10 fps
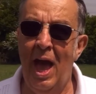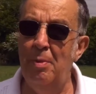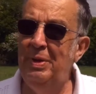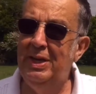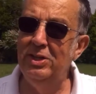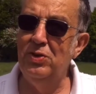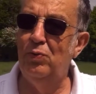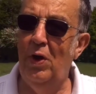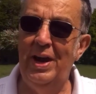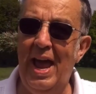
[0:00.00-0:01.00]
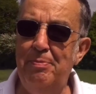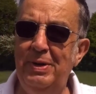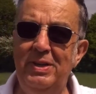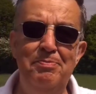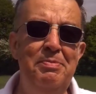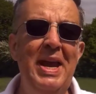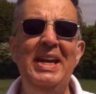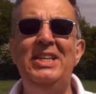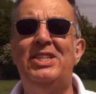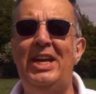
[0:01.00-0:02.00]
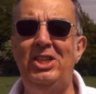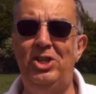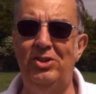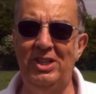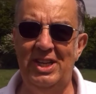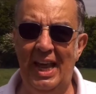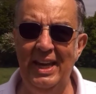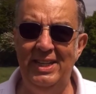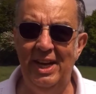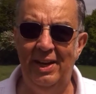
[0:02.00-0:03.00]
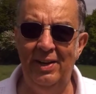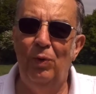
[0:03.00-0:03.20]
And because of what happened many centuries later,